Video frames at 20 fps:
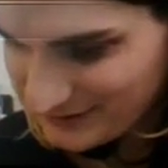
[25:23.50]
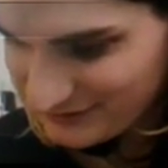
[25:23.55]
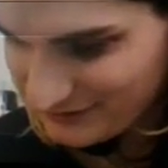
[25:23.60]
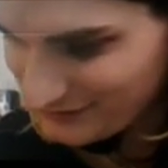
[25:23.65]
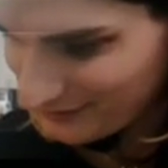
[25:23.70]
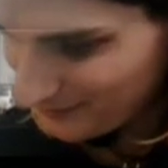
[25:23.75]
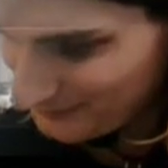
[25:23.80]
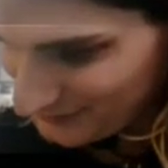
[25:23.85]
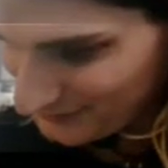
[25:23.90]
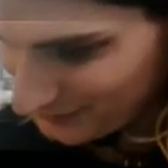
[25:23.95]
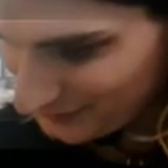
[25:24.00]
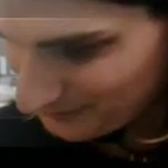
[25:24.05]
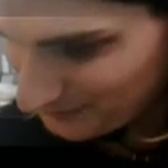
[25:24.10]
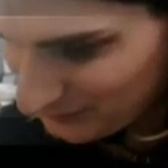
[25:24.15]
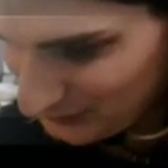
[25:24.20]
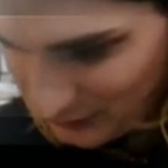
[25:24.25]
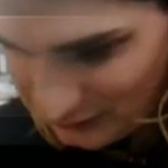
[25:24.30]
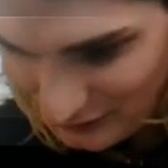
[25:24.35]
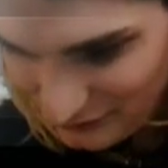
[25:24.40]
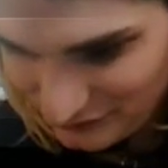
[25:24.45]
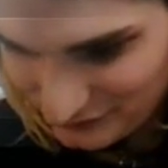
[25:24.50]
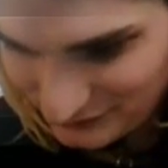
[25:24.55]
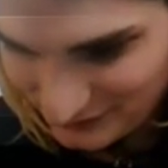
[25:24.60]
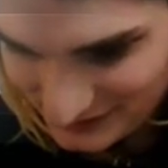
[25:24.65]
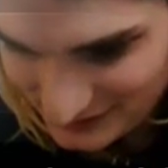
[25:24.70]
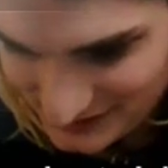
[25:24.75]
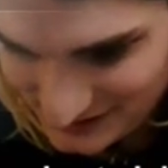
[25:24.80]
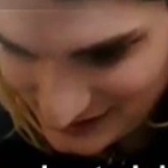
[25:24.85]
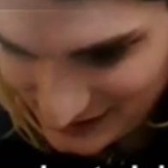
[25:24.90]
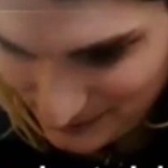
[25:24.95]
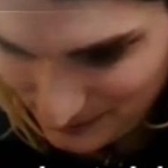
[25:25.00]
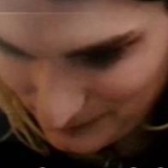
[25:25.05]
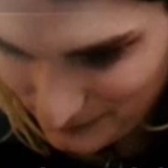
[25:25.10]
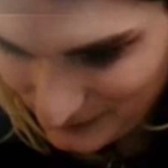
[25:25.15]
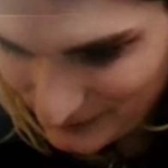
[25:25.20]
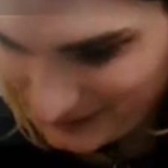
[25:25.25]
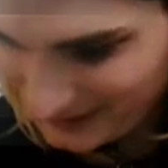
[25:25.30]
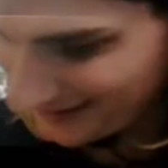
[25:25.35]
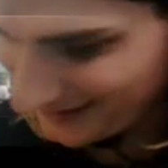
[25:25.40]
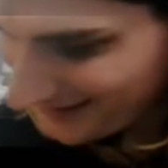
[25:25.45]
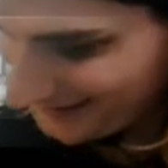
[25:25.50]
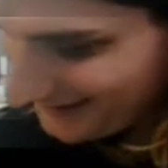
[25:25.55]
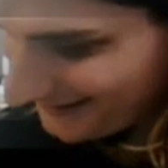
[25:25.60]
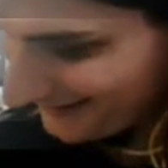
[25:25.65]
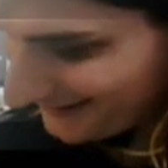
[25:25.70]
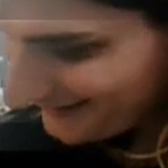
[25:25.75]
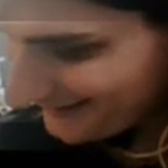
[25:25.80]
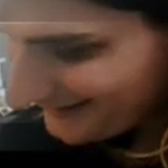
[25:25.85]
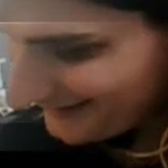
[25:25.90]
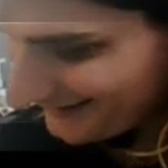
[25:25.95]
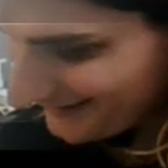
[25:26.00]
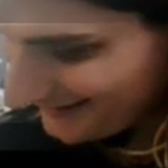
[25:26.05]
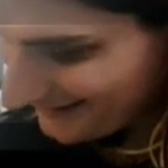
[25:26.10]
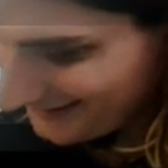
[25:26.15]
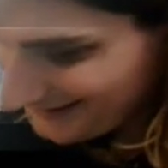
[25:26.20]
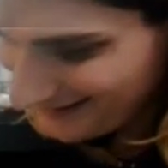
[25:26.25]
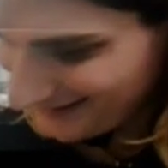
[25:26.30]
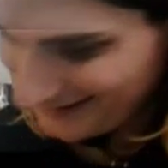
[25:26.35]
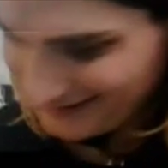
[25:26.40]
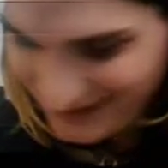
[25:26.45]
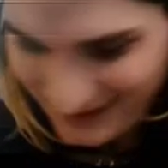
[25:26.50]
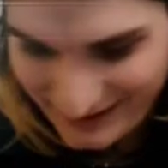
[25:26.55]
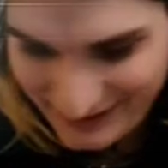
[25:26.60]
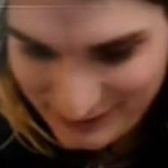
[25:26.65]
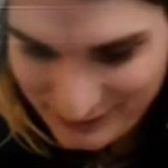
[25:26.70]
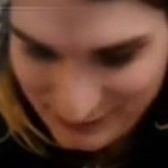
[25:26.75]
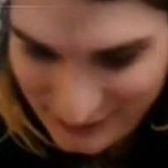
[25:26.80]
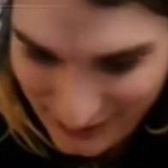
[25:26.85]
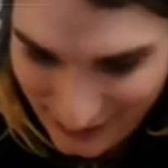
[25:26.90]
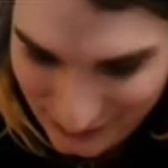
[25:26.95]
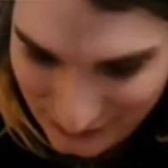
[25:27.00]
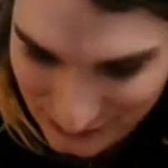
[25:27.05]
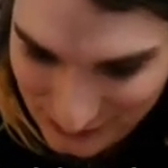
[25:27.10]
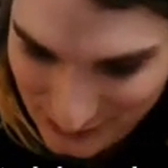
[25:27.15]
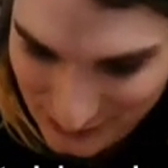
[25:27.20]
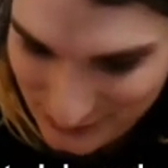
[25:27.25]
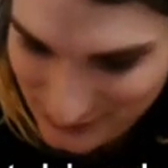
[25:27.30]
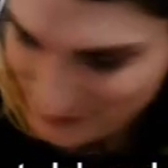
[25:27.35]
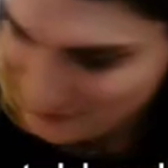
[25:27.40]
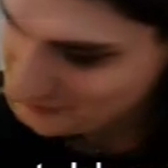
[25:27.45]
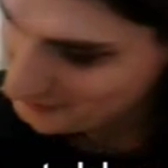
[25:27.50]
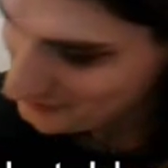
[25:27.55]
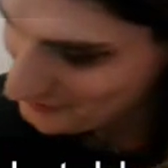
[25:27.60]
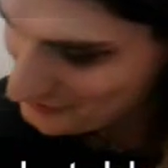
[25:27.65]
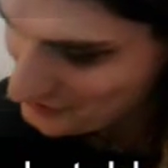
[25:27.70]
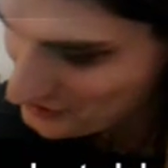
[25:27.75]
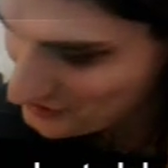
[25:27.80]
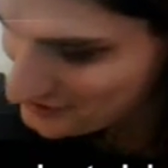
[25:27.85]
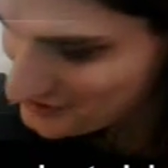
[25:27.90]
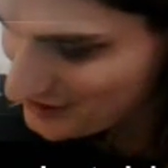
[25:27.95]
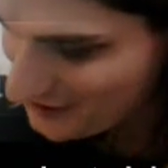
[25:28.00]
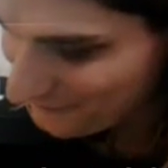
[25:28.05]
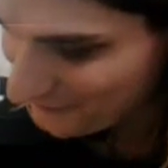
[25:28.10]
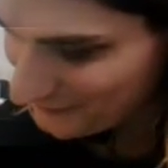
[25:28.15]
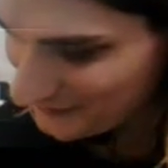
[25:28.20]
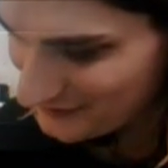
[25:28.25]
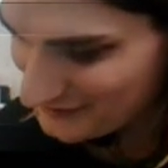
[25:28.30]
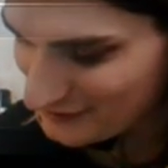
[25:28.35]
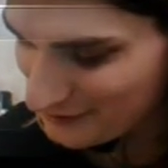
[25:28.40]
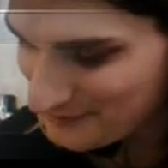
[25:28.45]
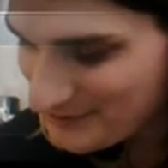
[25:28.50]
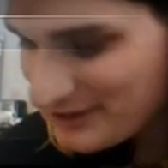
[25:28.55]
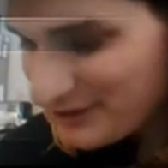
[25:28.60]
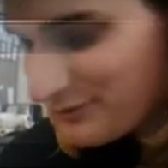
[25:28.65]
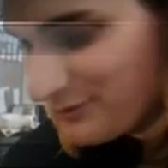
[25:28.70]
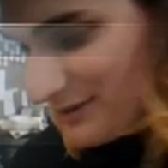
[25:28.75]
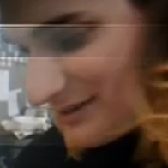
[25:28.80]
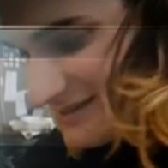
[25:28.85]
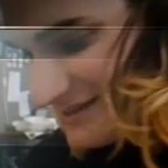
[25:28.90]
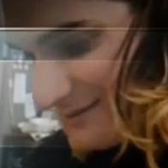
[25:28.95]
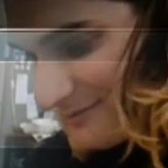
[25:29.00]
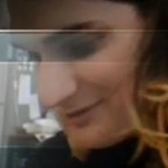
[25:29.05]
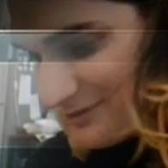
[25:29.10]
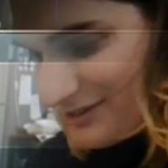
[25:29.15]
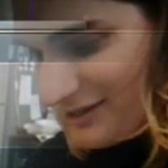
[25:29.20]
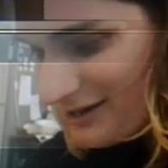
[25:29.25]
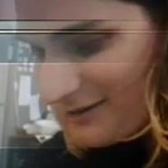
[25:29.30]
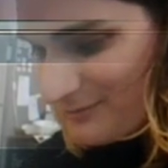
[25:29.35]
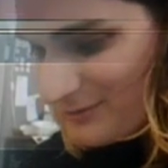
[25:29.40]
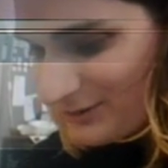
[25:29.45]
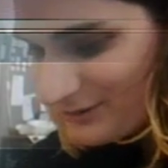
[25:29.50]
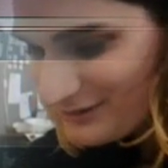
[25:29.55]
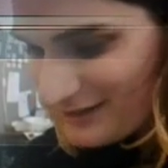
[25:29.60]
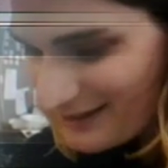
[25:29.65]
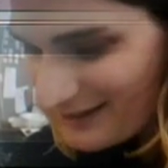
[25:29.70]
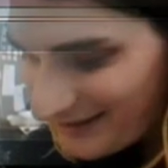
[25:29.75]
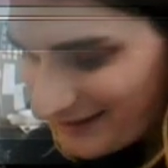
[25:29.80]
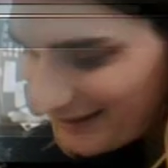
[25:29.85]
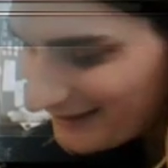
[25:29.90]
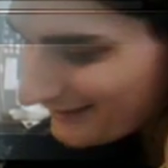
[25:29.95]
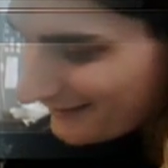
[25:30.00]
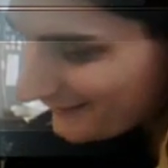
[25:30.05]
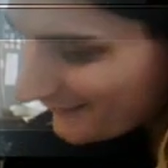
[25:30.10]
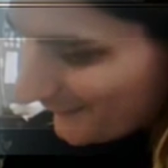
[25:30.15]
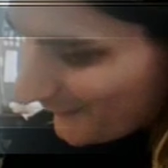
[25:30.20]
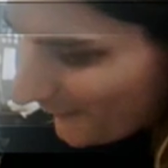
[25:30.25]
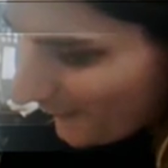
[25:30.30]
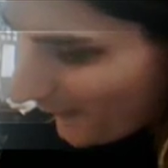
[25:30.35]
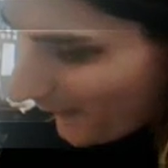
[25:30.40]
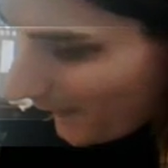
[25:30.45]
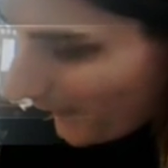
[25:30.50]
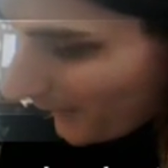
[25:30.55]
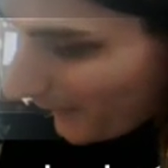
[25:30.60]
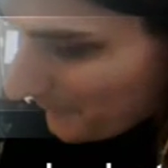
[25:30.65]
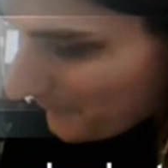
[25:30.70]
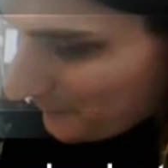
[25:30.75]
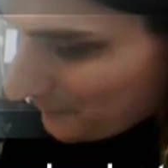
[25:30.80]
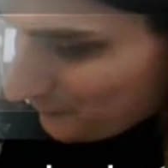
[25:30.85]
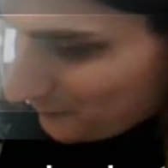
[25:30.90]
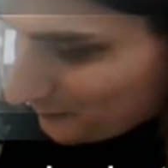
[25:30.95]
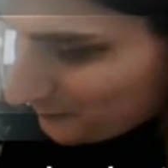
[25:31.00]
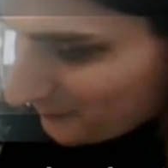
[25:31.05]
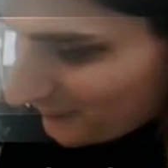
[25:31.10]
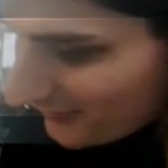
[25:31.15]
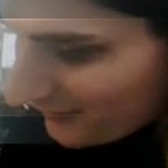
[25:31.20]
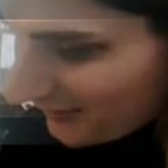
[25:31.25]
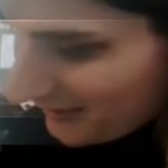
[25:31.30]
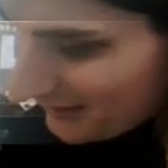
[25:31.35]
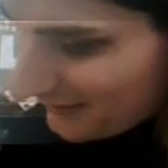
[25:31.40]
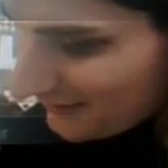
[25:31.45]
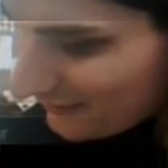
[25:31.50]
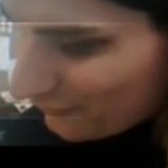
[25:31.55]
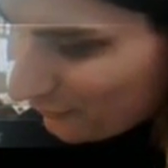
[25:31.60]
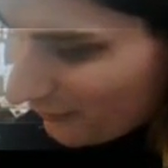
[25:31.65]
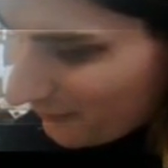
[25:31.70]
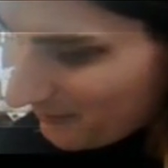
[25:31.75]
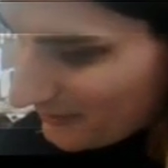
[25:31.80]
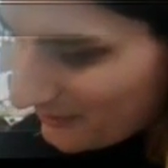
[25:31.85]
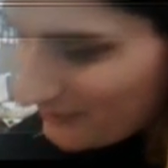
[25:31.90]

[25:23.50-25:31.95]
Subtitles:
some sort of deep like I don't know. There's definitely something to examine there, but um so I've